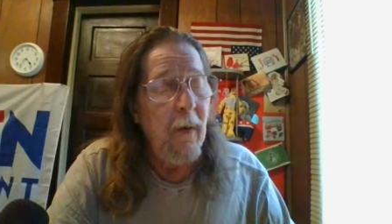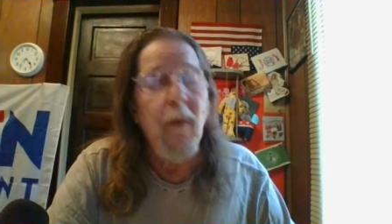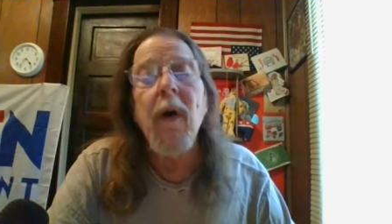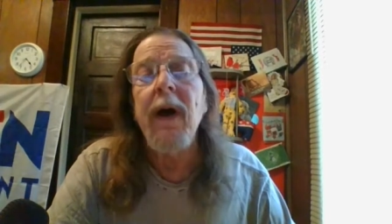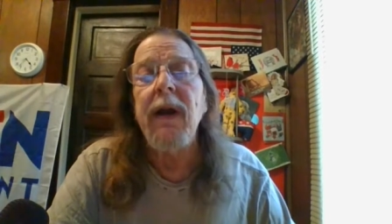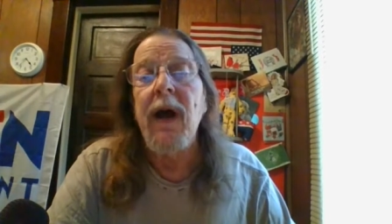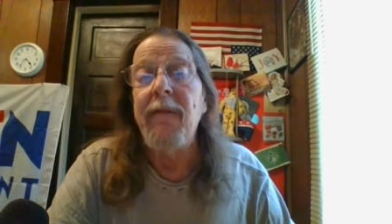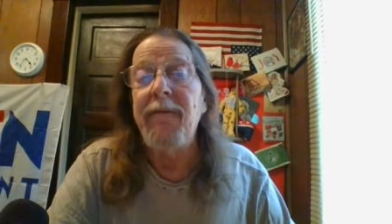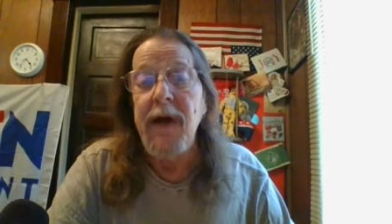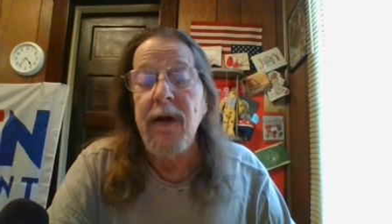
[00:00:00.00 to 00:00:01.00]
what I
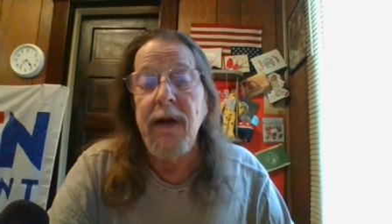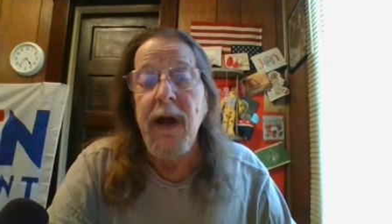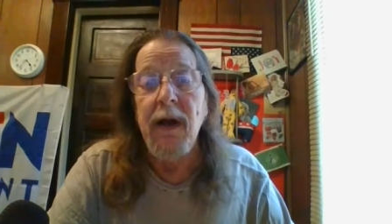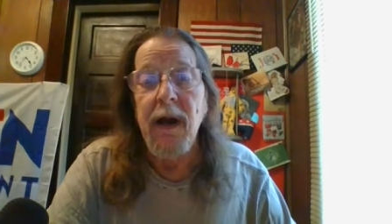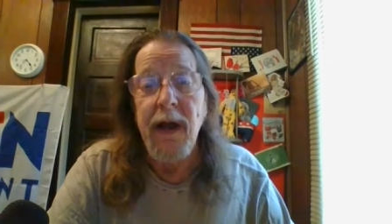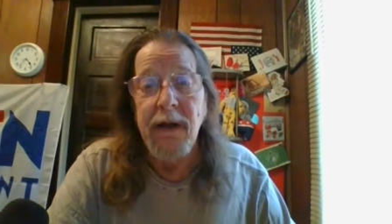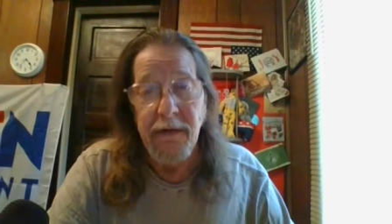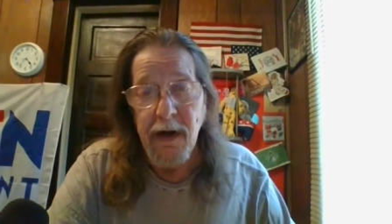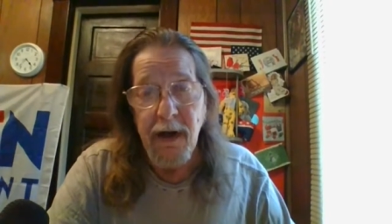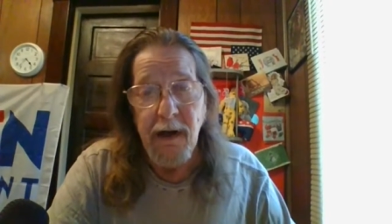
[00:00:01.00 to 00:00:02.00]
found out
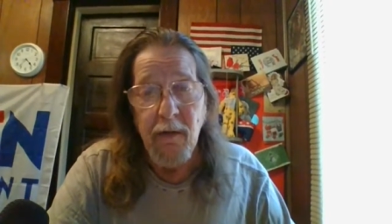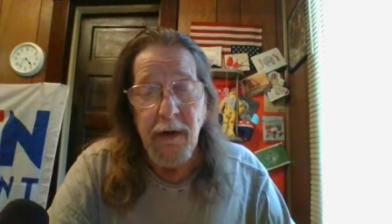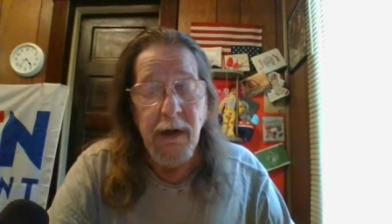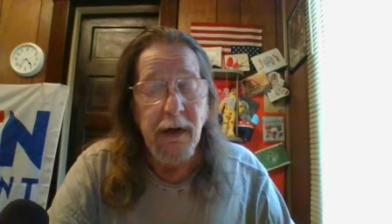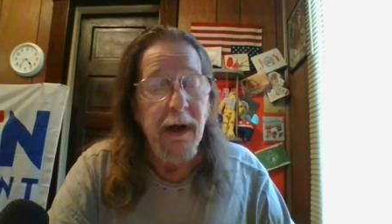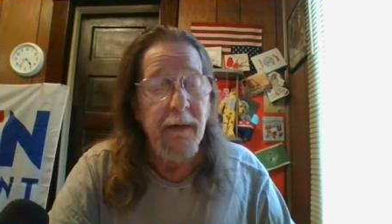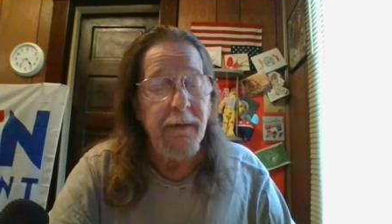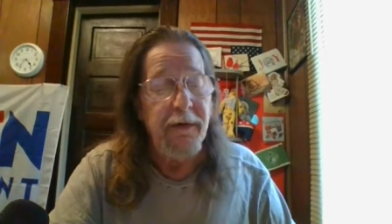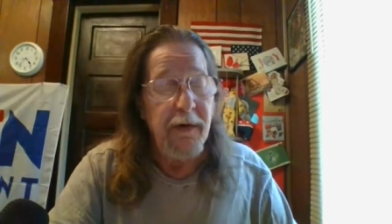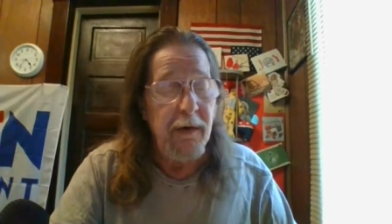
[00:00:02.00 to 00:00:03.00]
last night when it
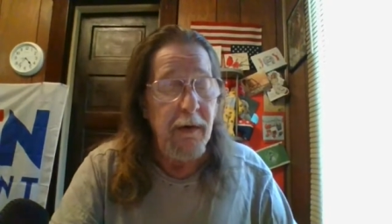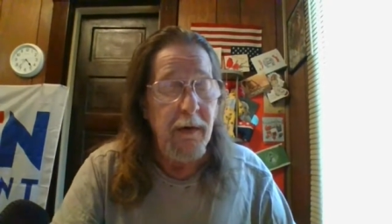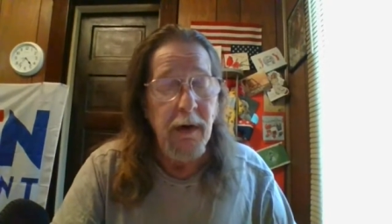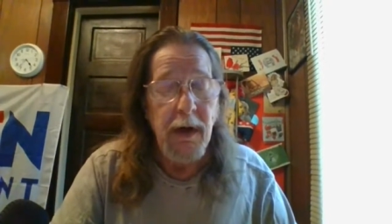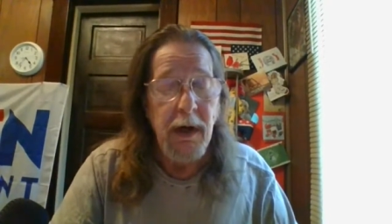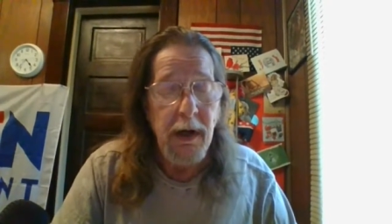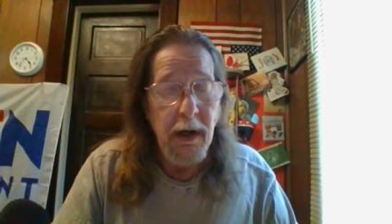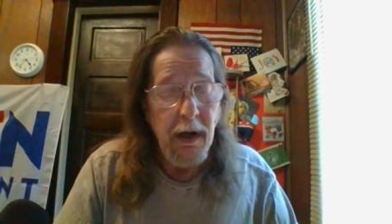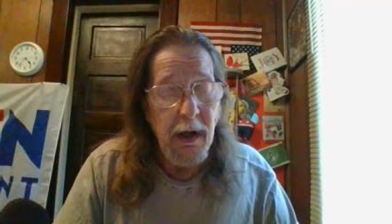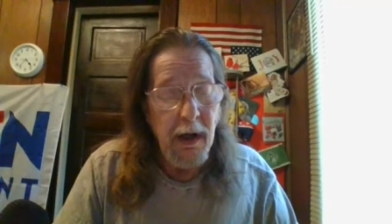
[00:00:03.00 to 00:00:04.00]
comes to
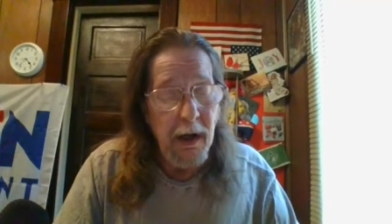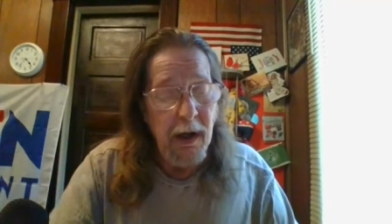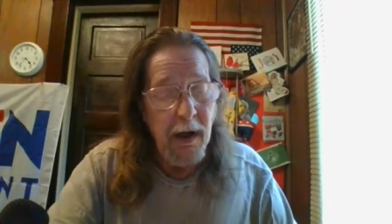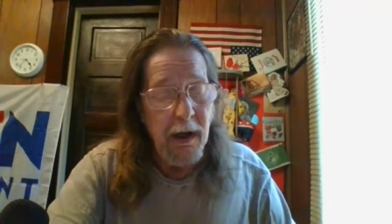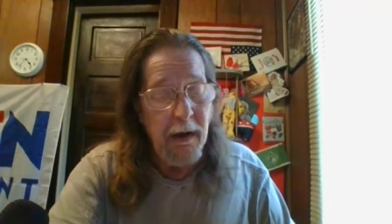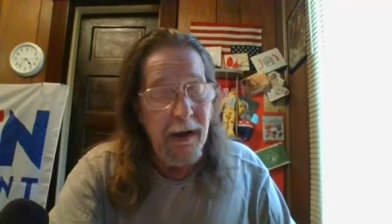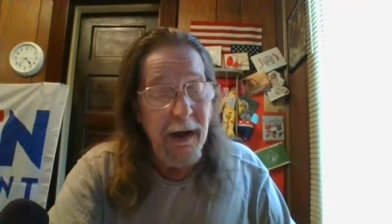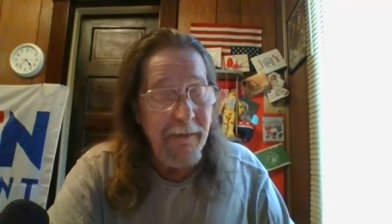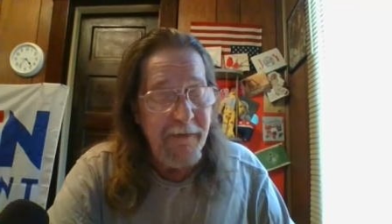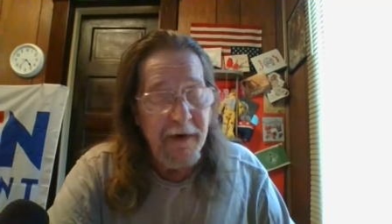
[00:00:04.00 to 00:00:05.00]

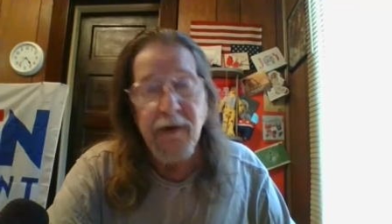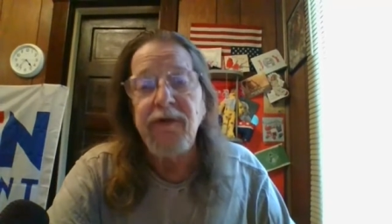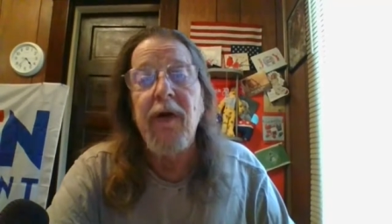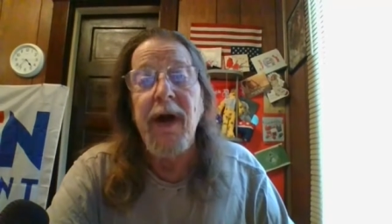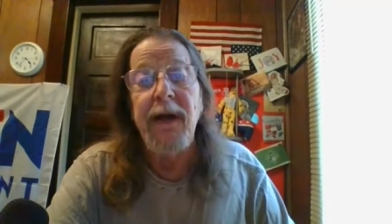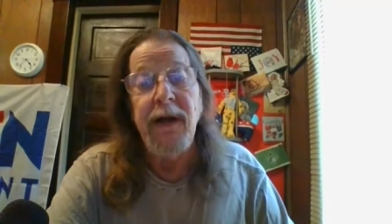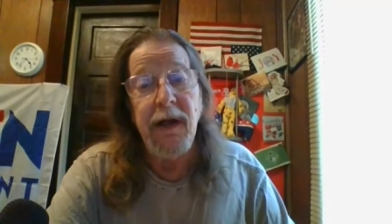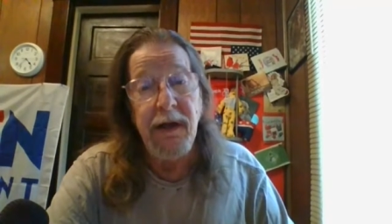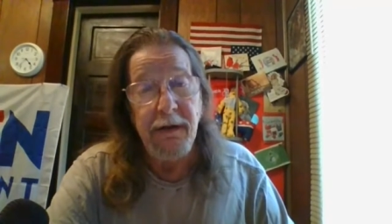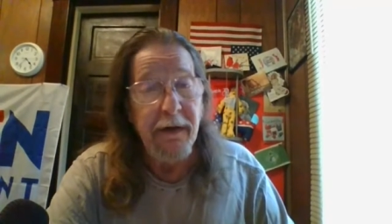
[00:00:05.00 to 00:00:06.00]
infiltrating
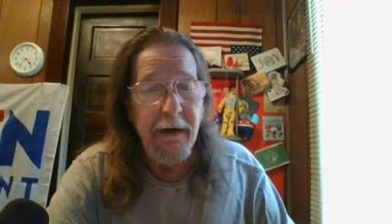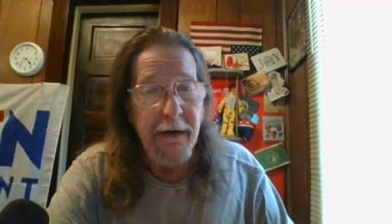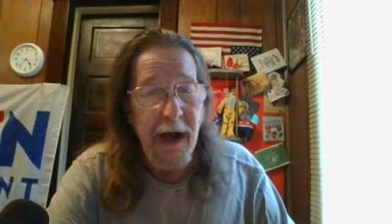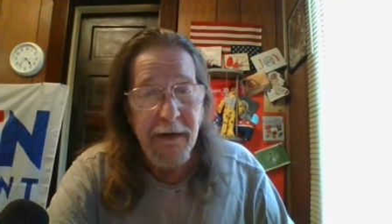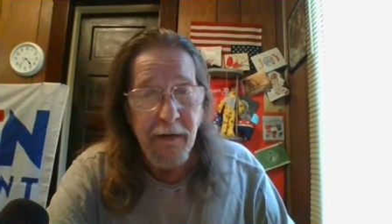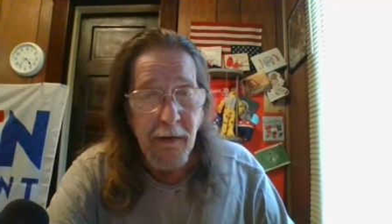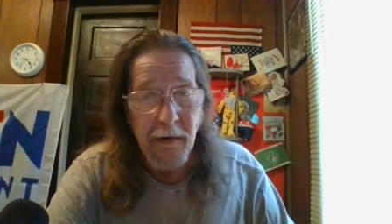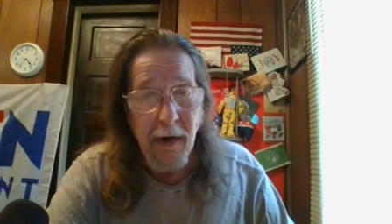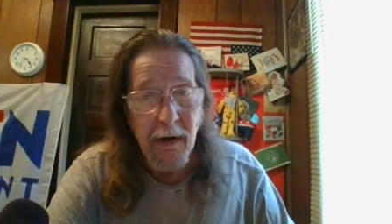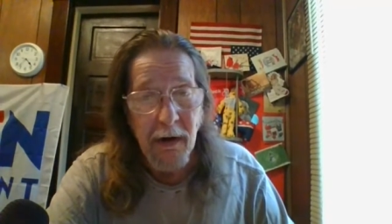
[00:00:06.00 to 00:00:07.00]
into the National
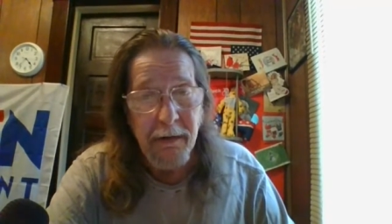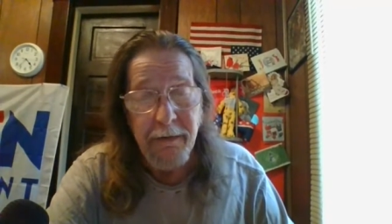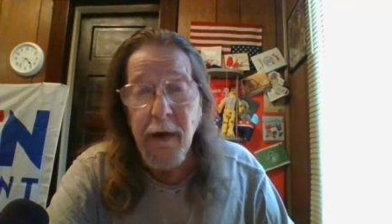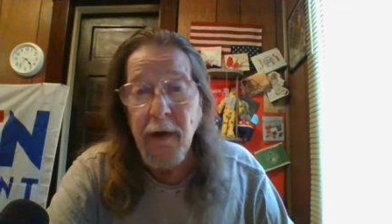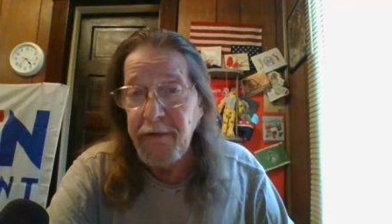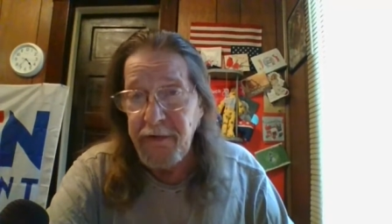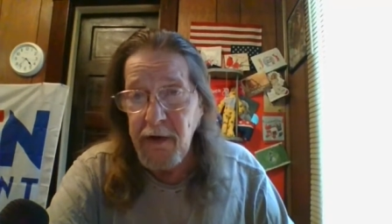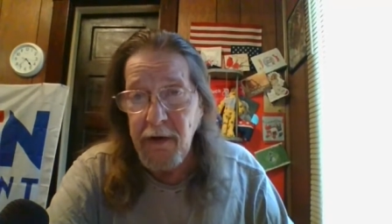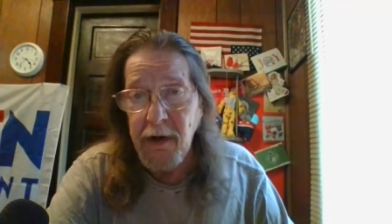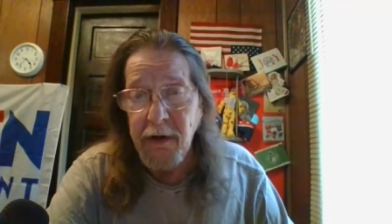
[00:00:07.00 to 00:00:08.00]
Guard, those
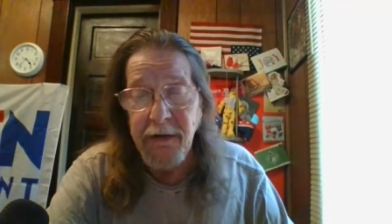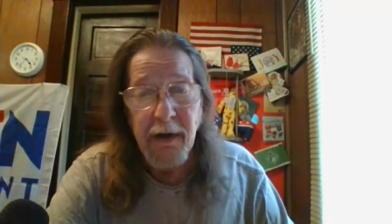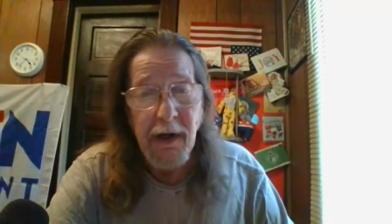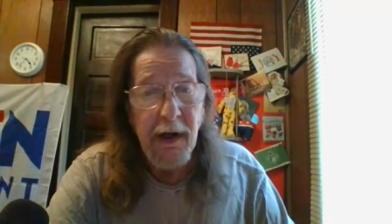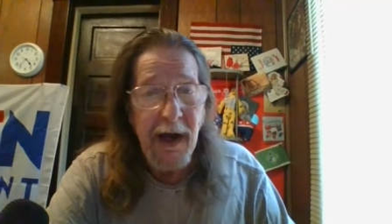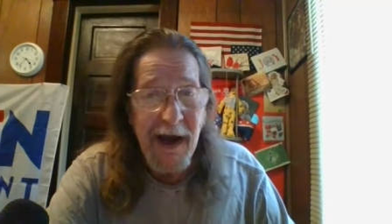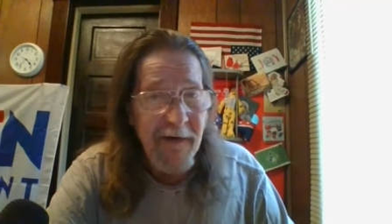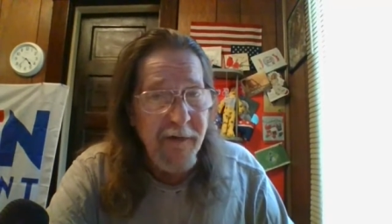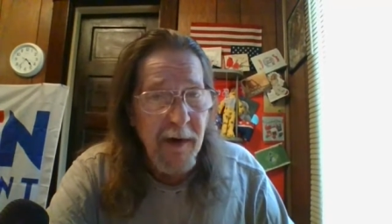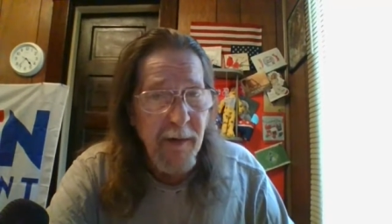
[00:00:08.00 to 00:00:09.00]
units,
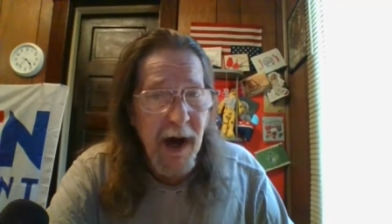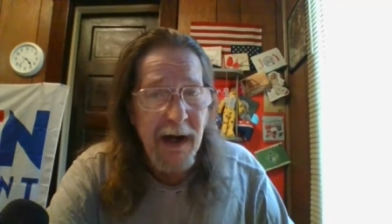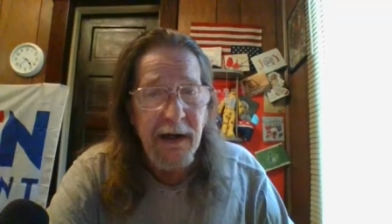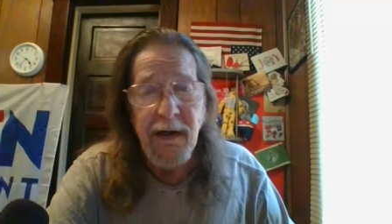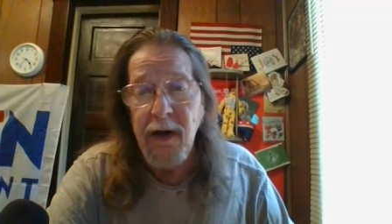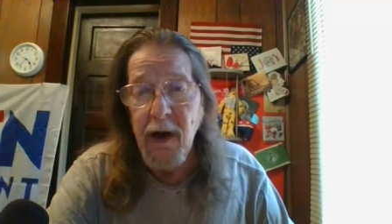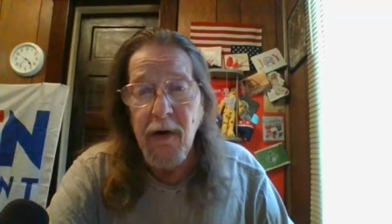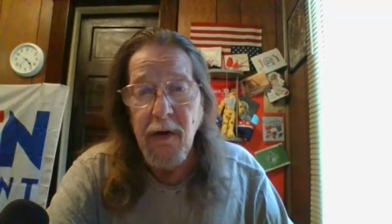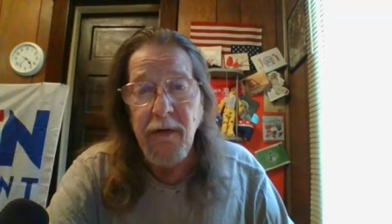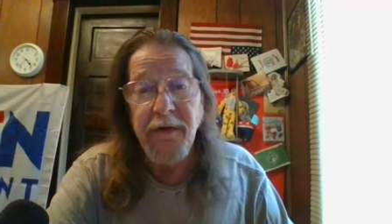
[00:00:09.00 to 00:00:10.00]
everybody
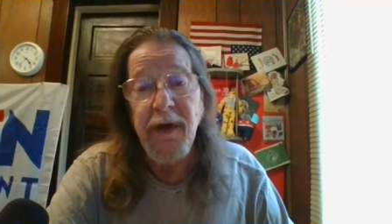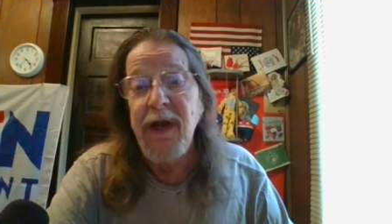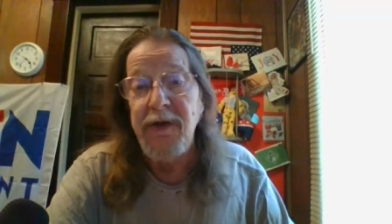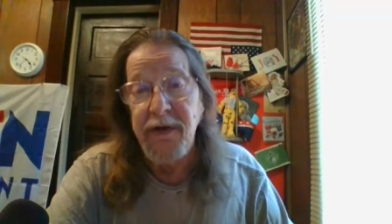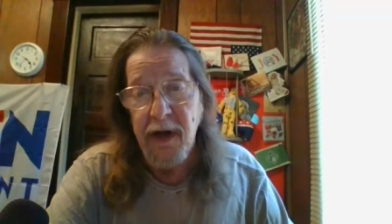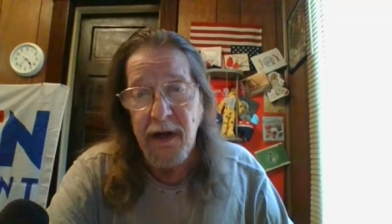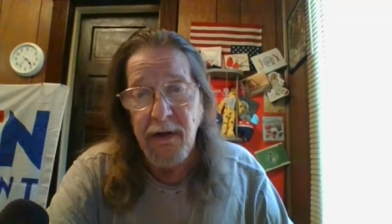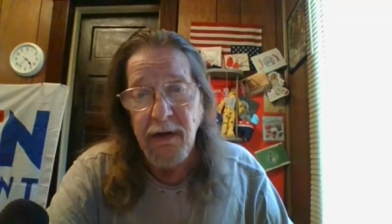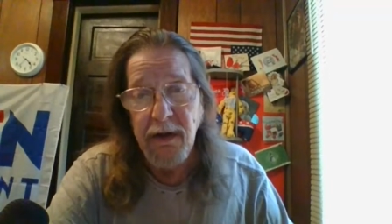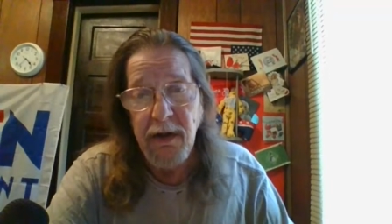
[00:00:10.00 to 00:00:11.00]
knows each other.